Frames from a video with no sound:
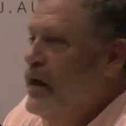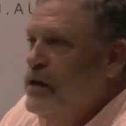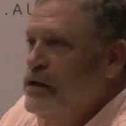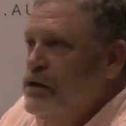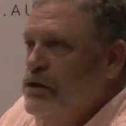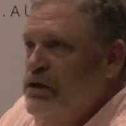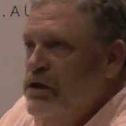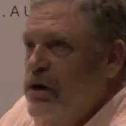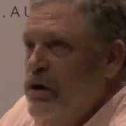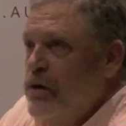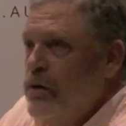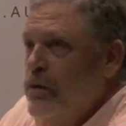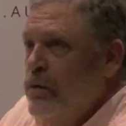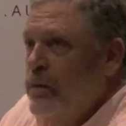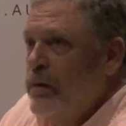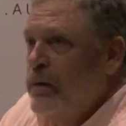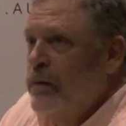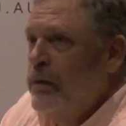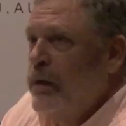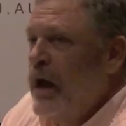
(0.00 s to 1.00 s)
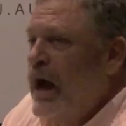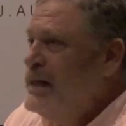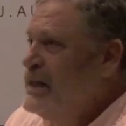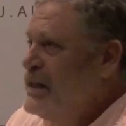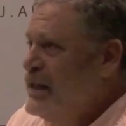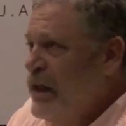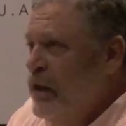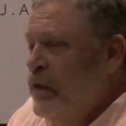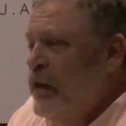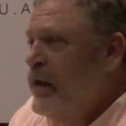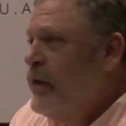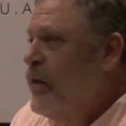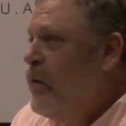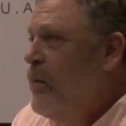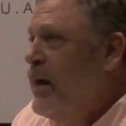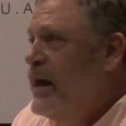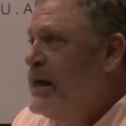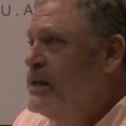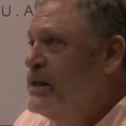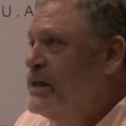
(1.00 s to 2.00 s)
So I still think the
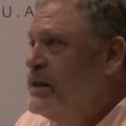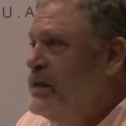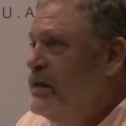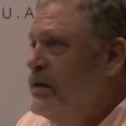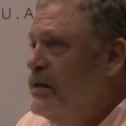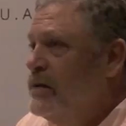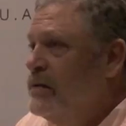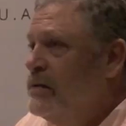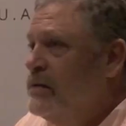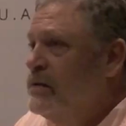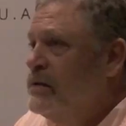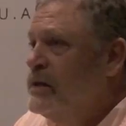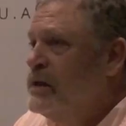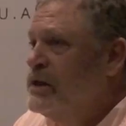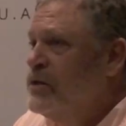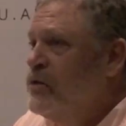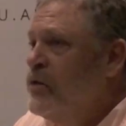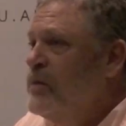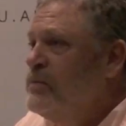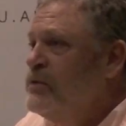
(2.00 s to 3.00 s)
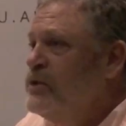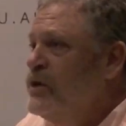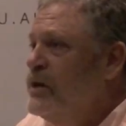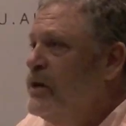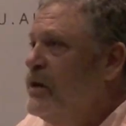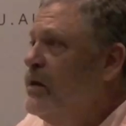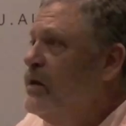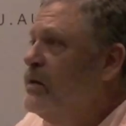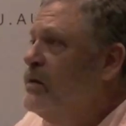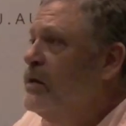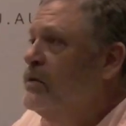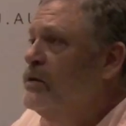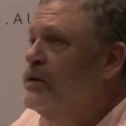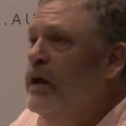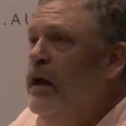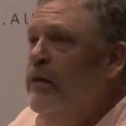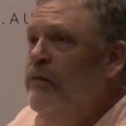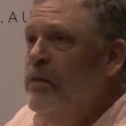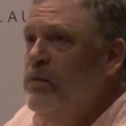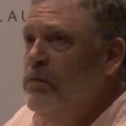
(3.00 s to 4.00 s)
best description,
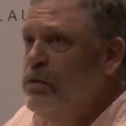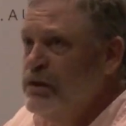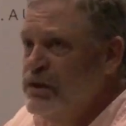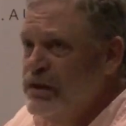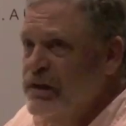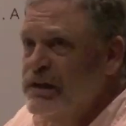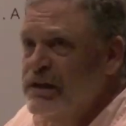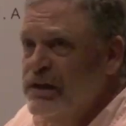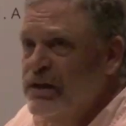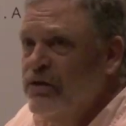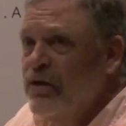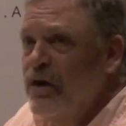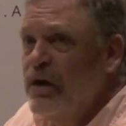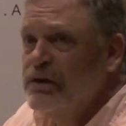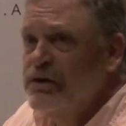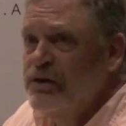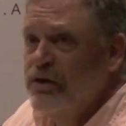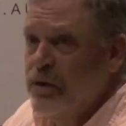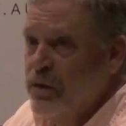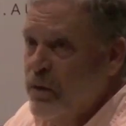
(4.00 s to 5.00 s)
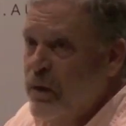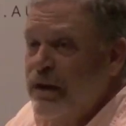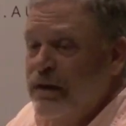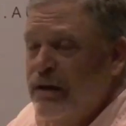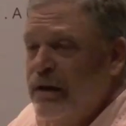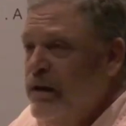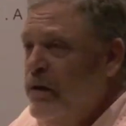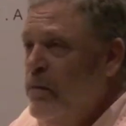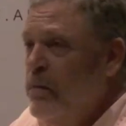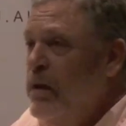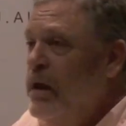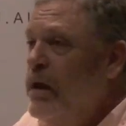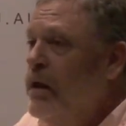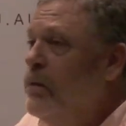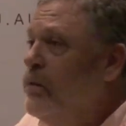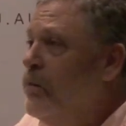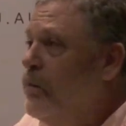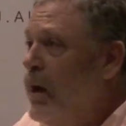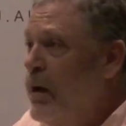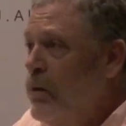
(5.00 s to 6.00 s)
if it puts this across to you the way it did to
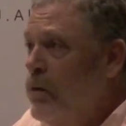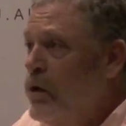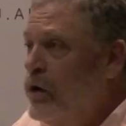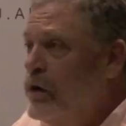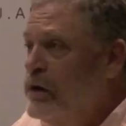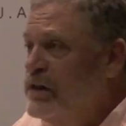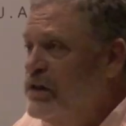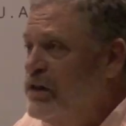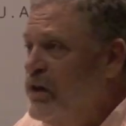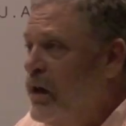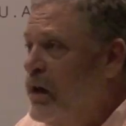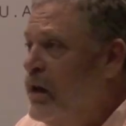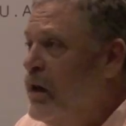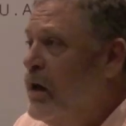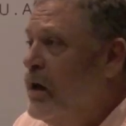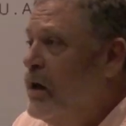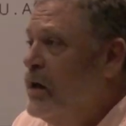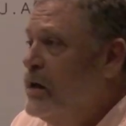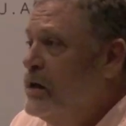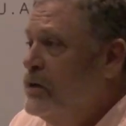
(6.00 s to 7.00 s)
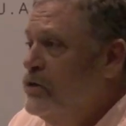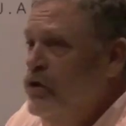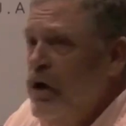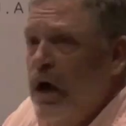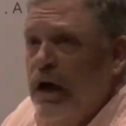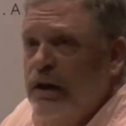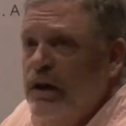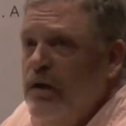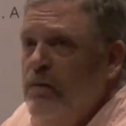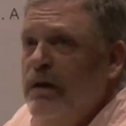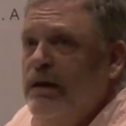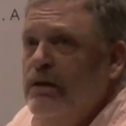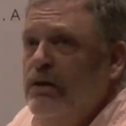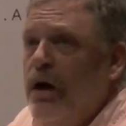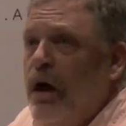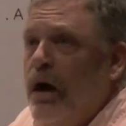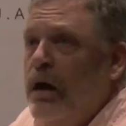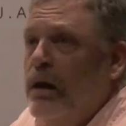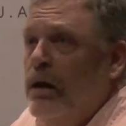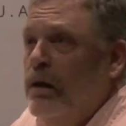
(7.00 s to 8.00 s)
me, my work is done. John D.
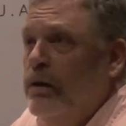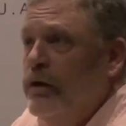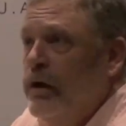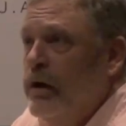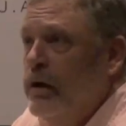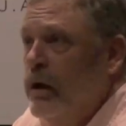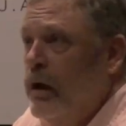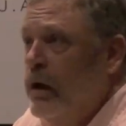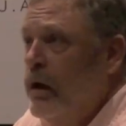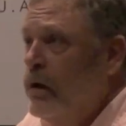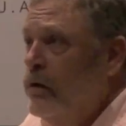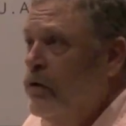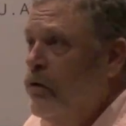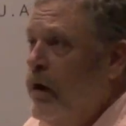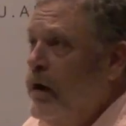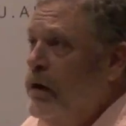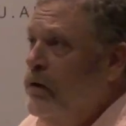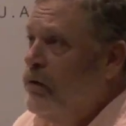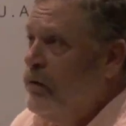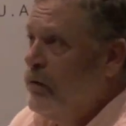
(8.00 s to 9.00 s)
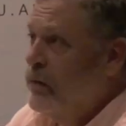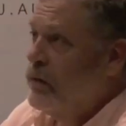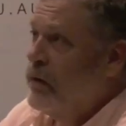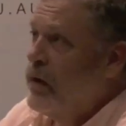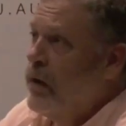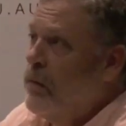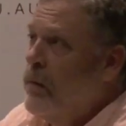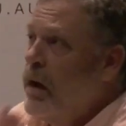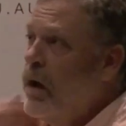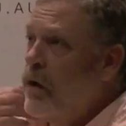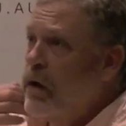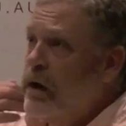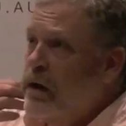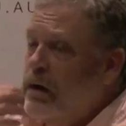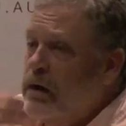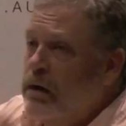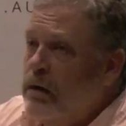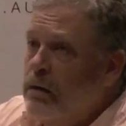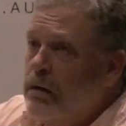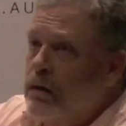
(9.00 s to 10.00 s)
McDonald, a, a great
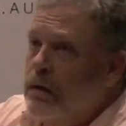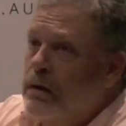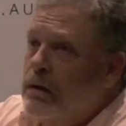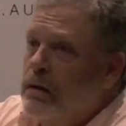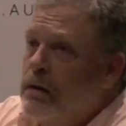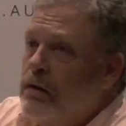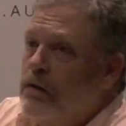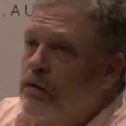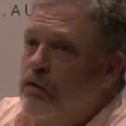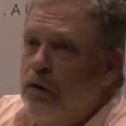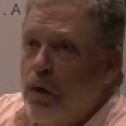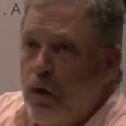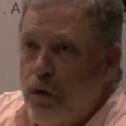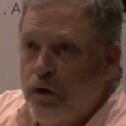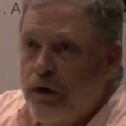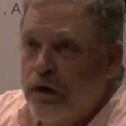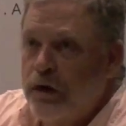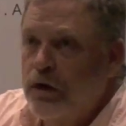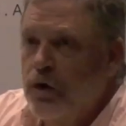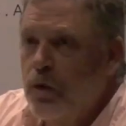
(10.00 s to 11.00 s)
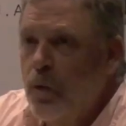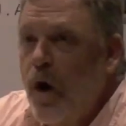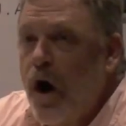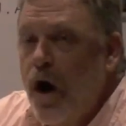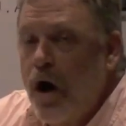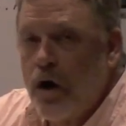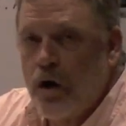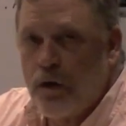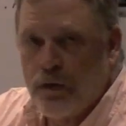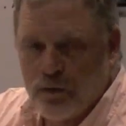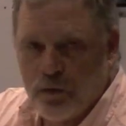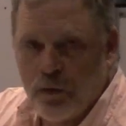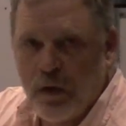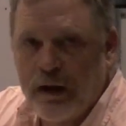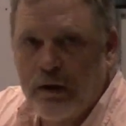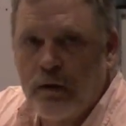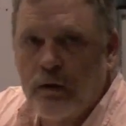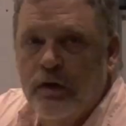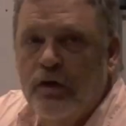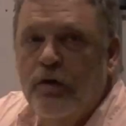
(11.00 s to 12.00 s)
American Florida noir
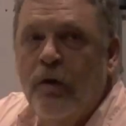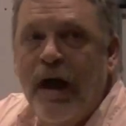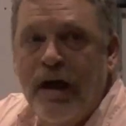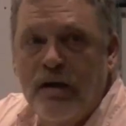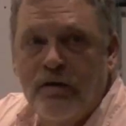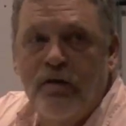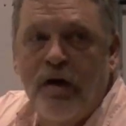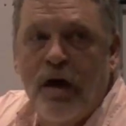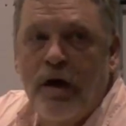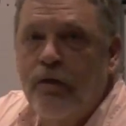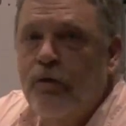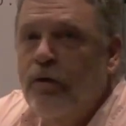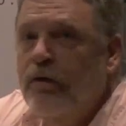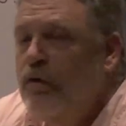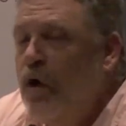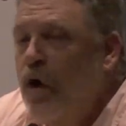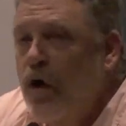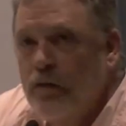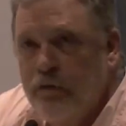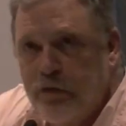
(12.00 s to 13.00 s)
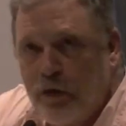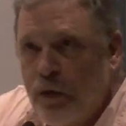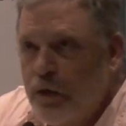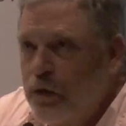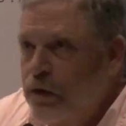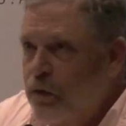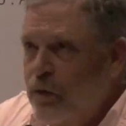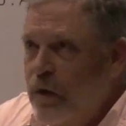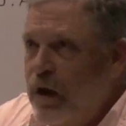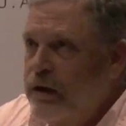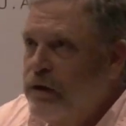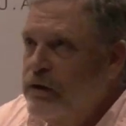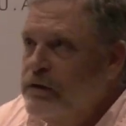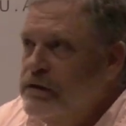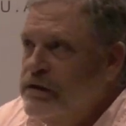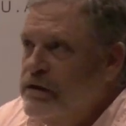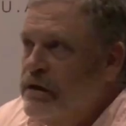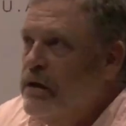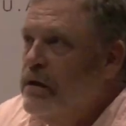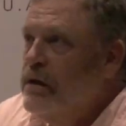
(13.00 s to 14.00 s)
writer, the grandfather of all Florida writers,